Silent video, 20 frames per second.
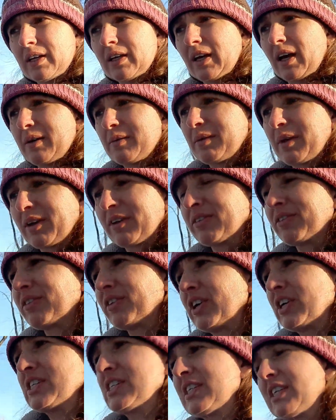I'm like
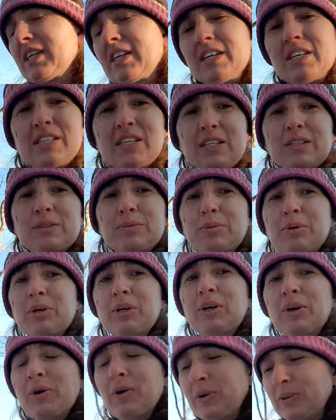freezing because it's very
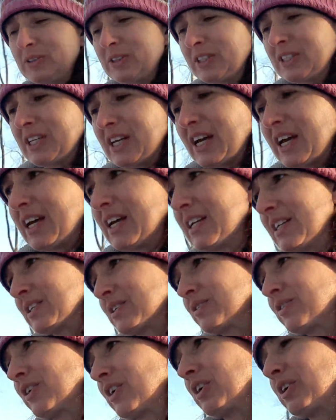cold today and it's
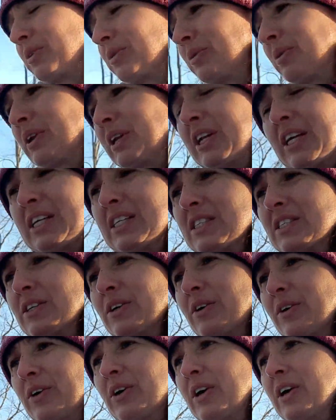very windy.
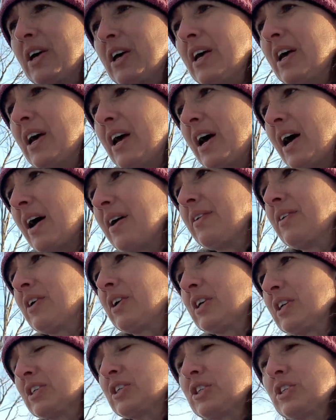So I
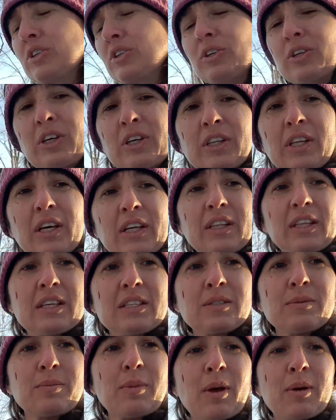wanted to show you that
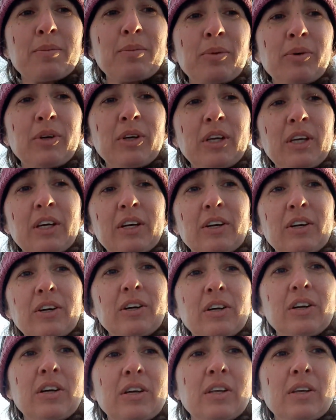this maple
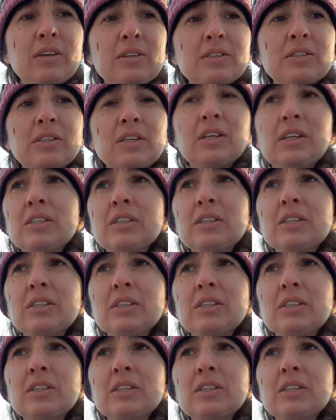here, let's see,